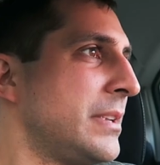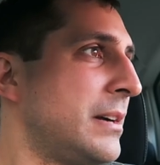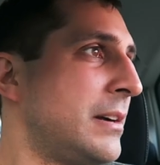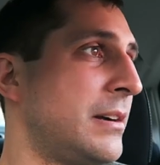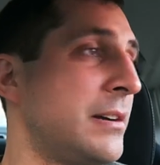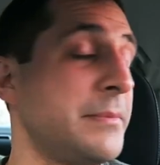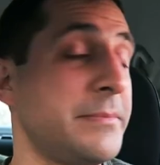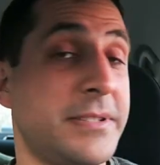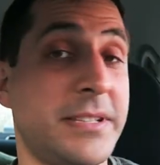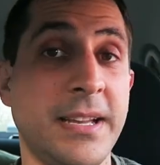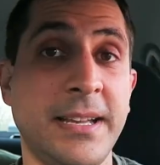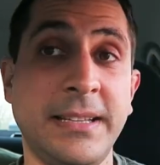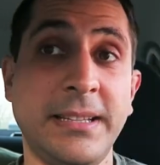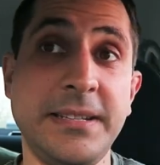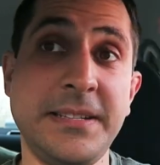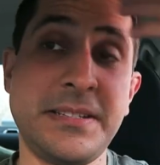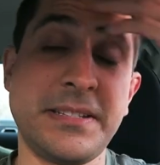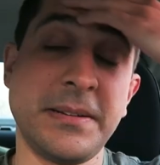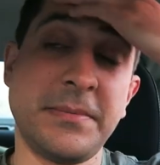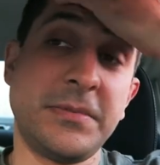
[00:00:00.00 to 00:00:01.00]
um, so at
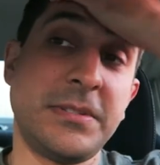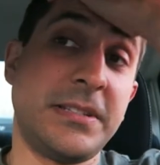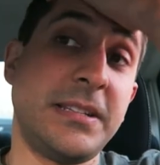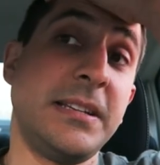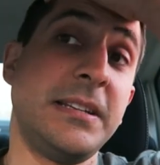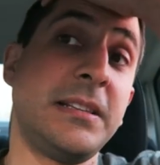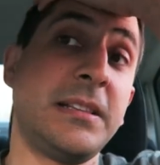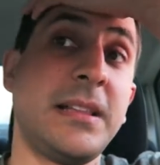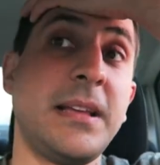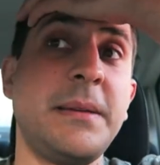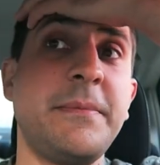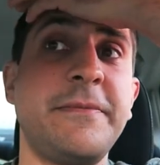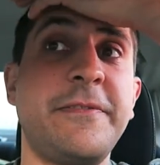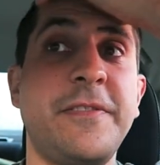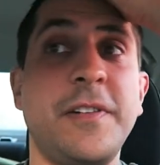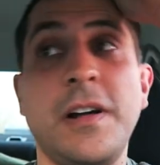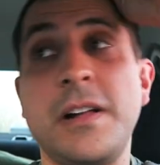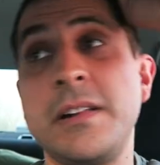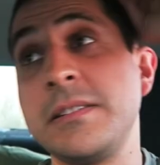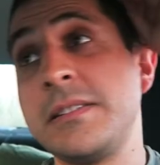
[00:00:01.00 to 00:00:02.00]
least someone did claim
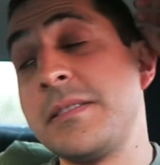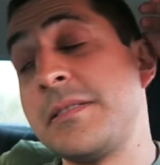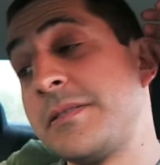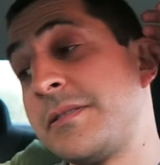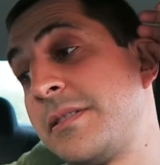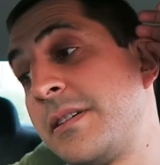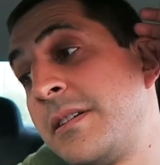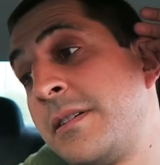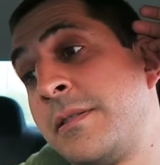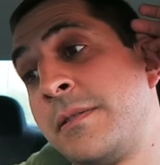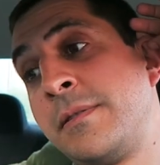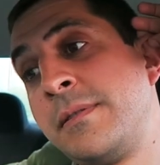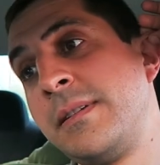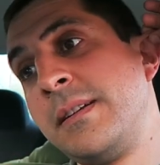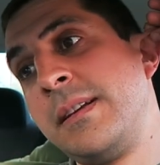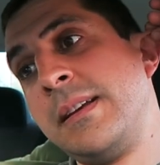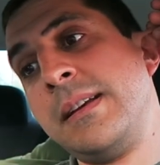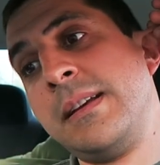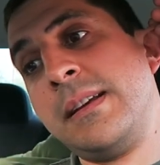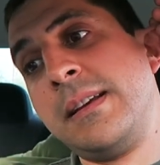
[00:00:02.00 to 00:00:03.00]
fault. So
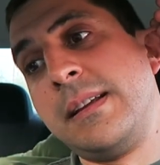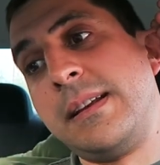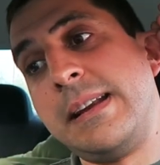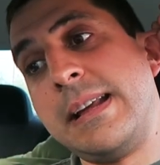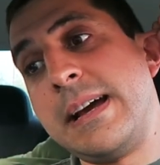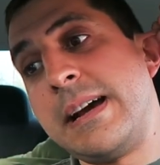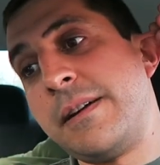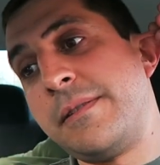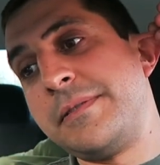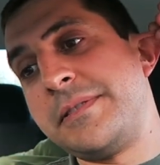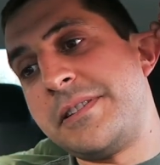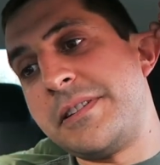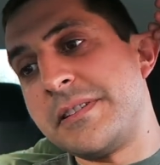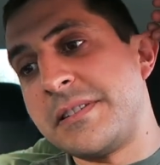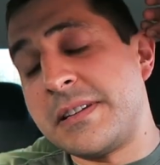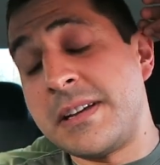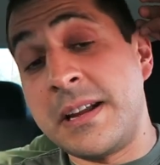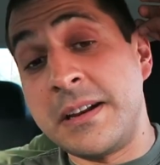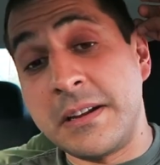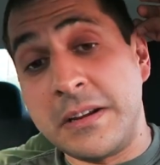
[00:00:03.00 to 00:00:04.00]
now it's
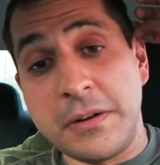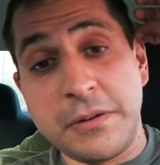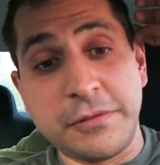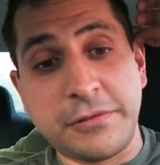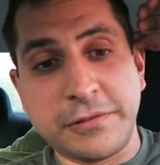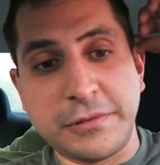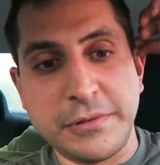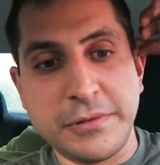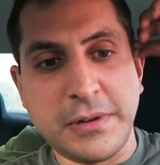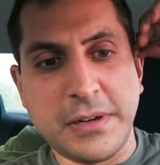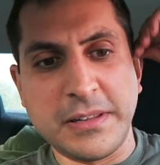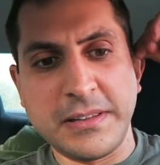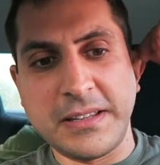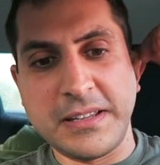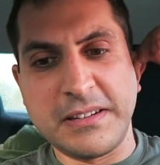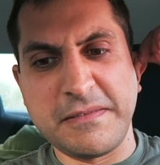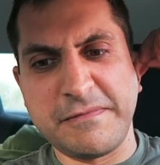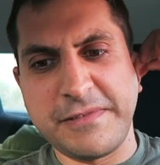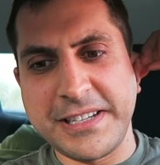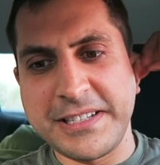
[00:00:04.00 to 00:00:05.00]
just got to go through all
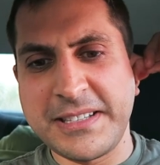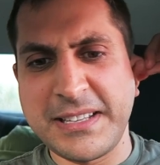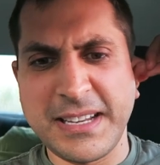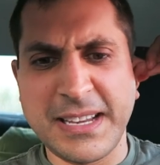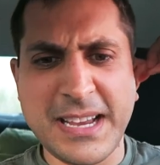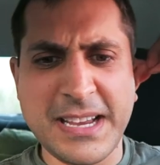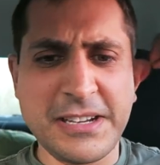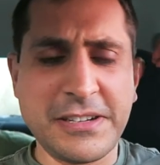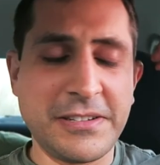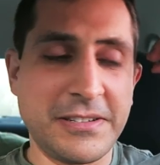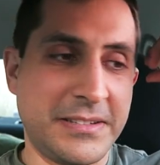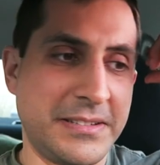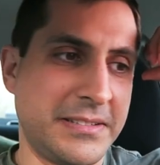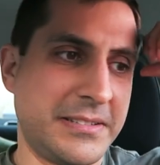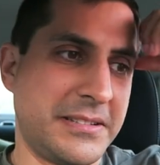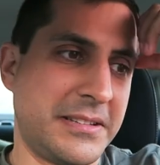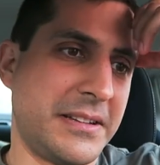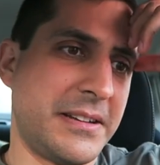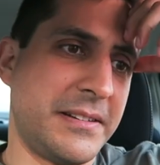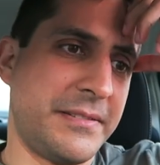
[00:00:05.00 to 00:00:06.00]
the investigation
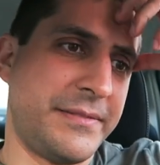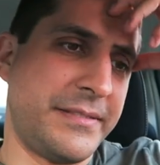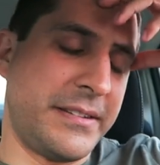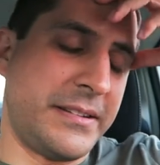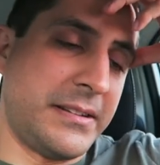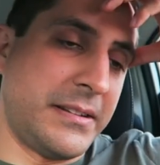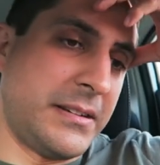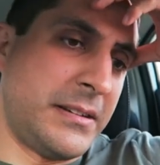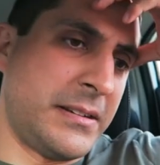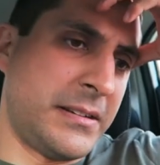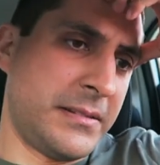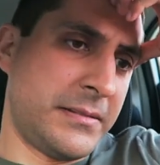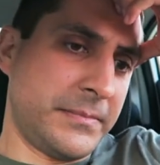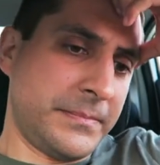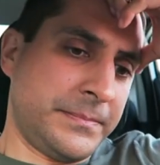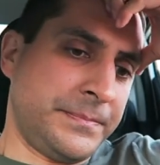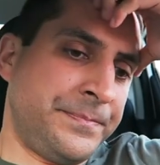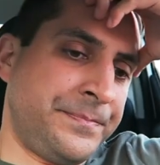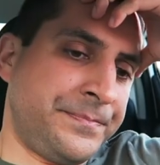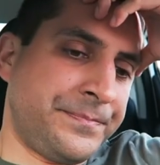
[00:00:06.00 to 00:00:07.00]
and stuff, and uh,
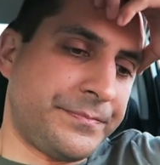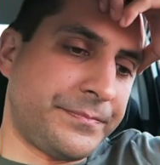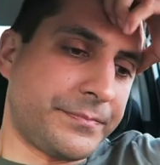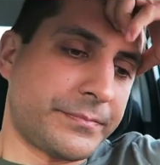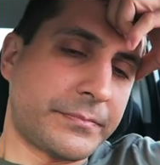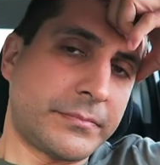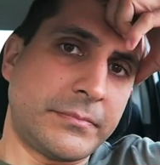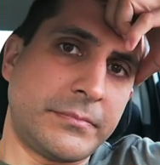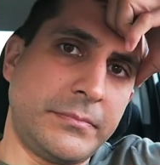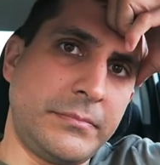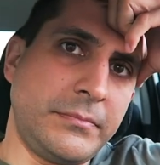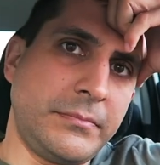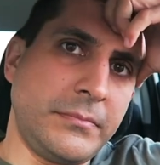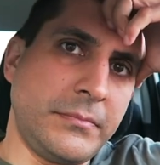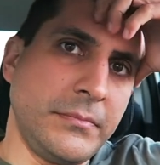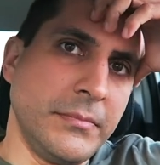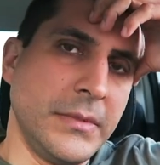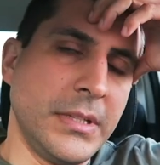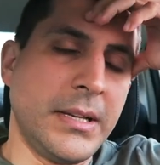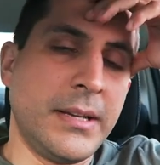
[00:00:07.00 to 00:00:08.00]

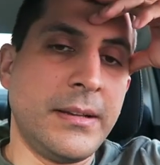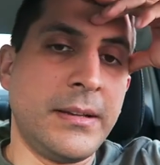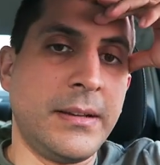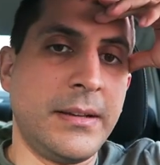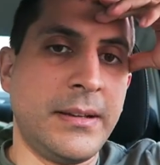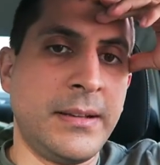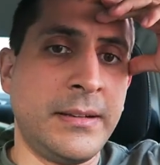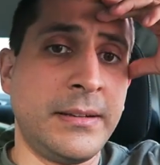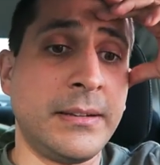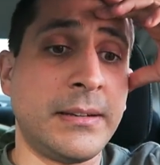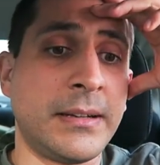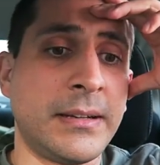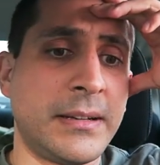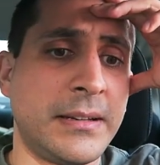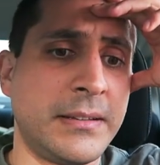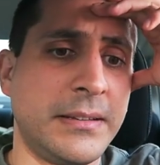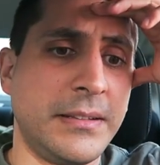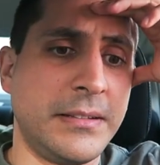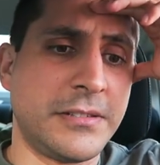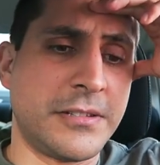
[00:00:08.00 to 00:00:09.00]
and
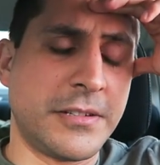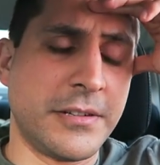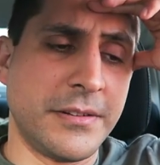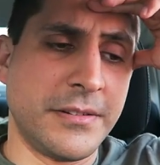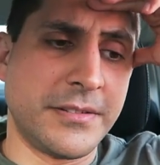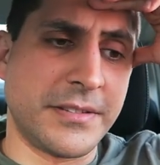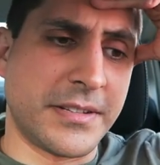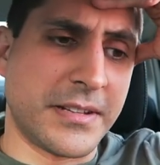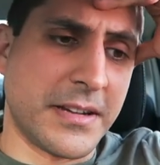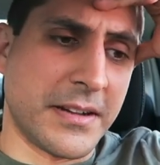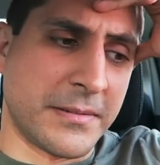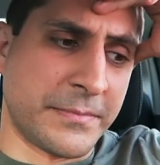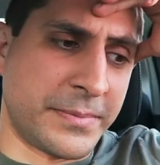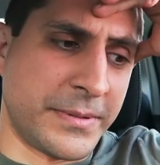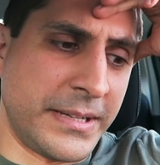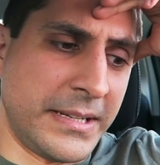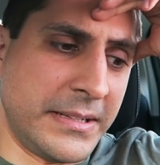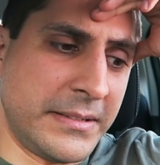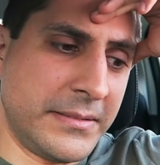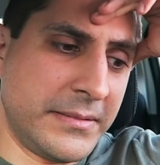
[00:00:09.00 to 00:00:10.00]
uh, the insurance
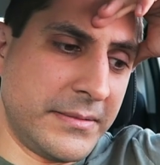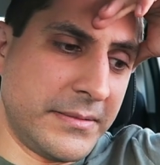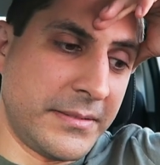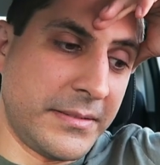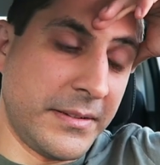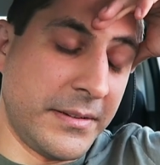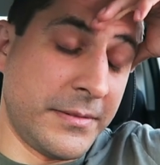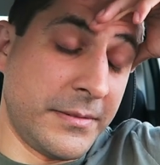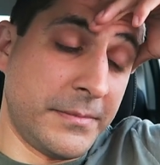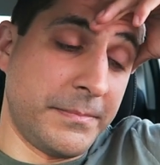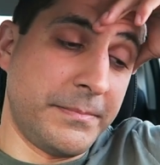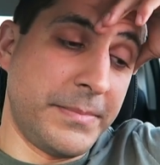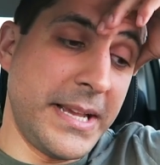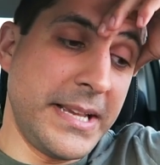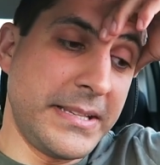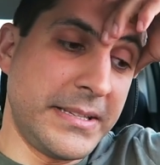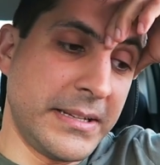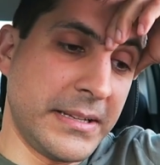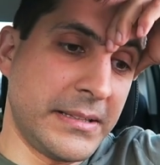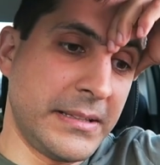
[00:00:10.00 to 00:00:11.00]
company. So
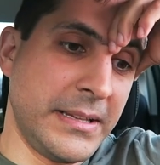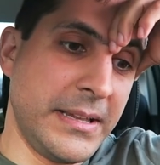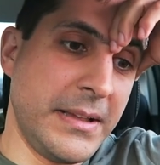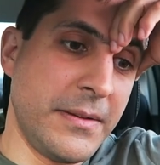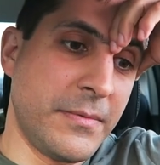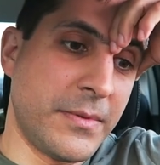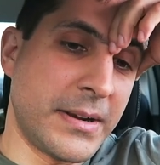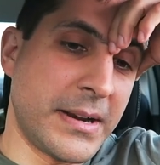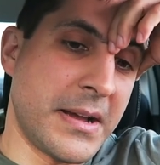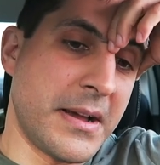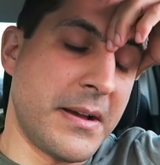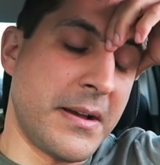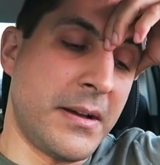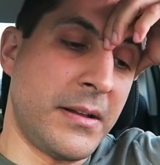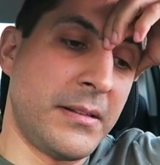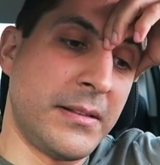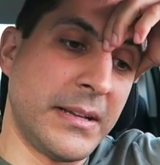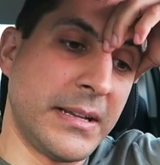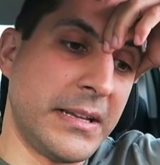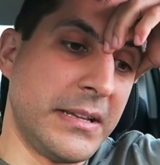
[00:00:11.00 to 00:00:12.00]
basically, what I,
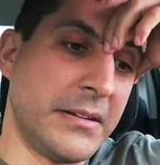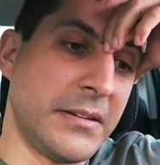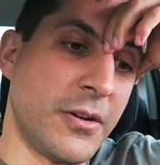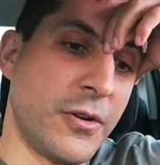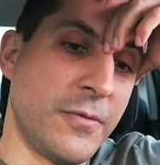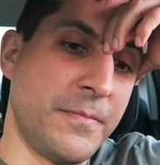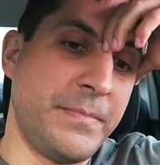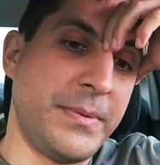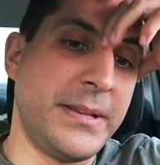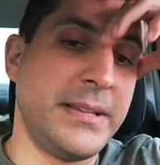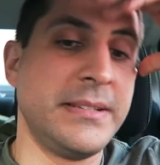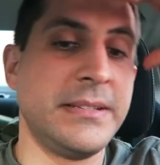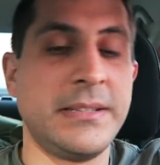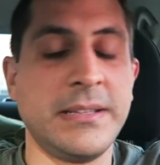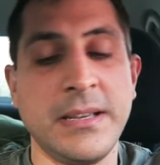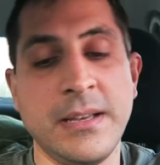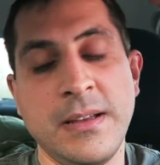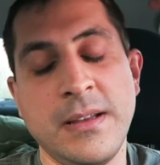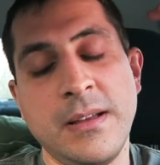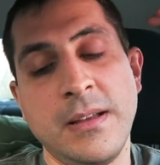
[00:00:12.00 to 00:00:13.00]
all I can hope
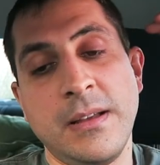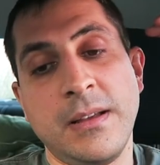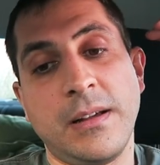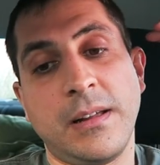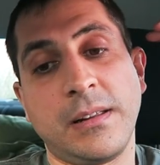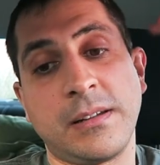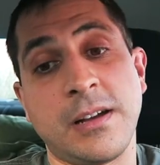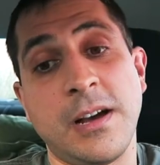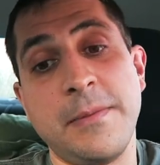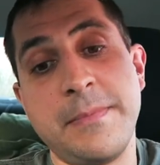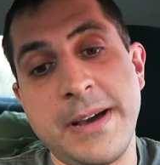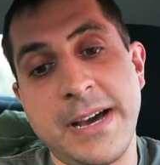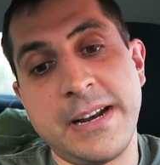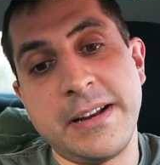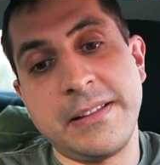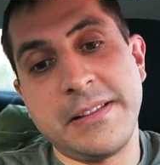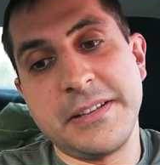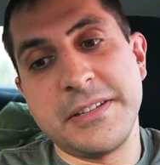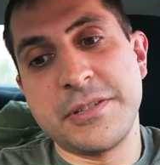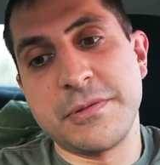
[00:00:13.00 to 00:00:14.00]
is I'll come
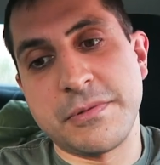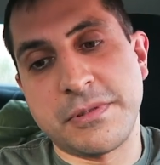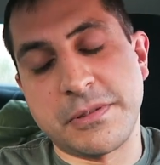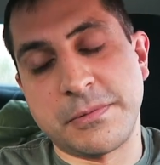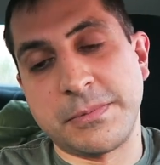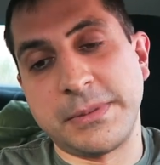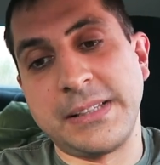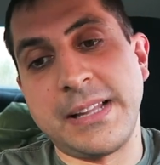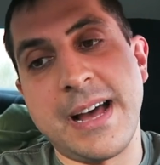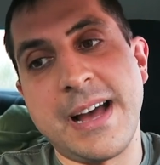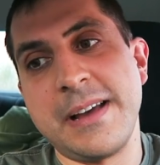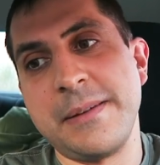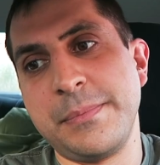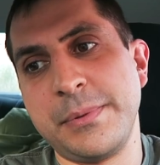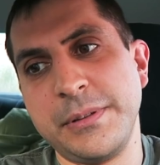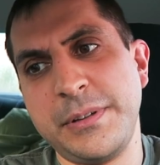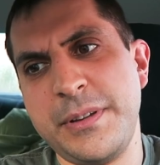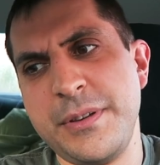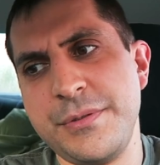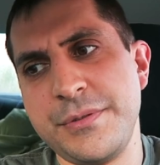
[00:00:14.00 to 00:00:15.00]
out of this with a
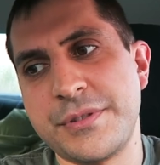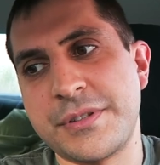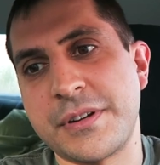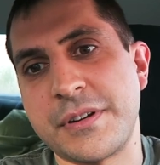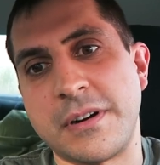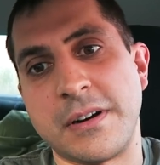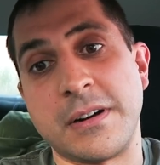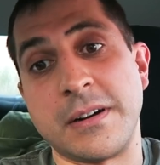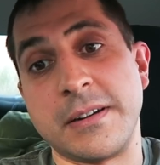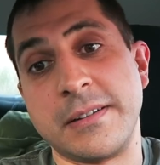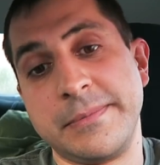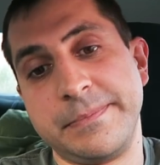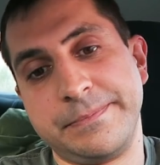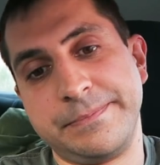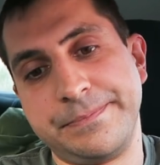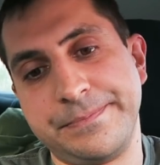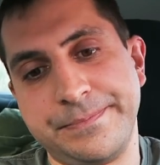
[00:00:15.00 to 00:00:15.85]
reliable used car.